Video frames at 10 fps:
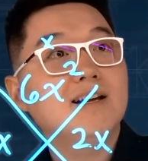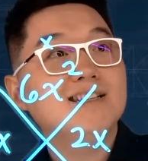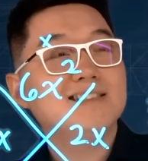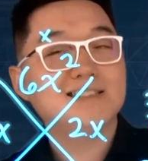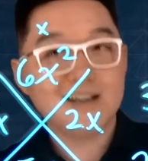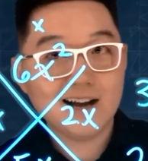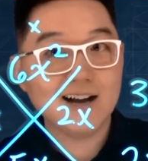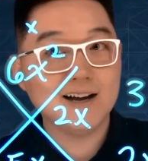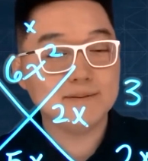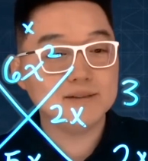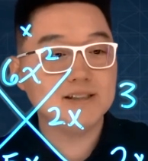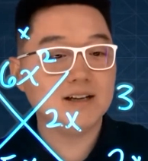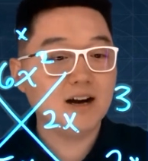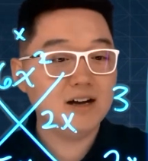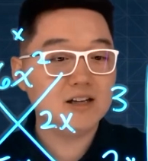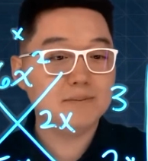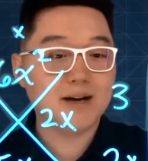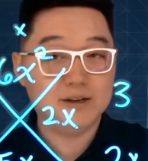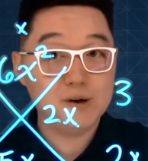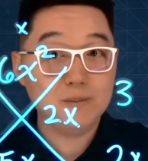times the other
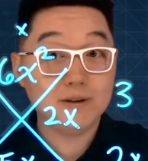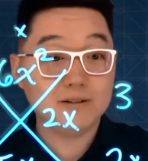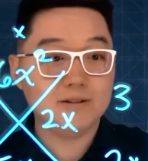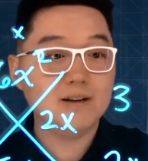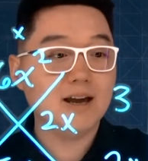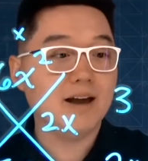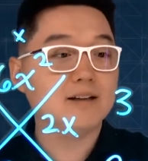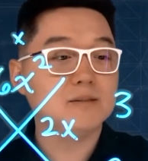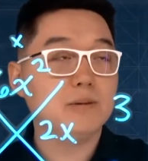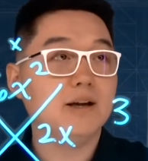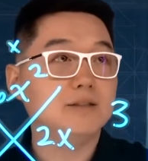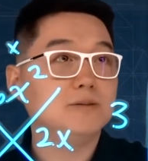binomial x plus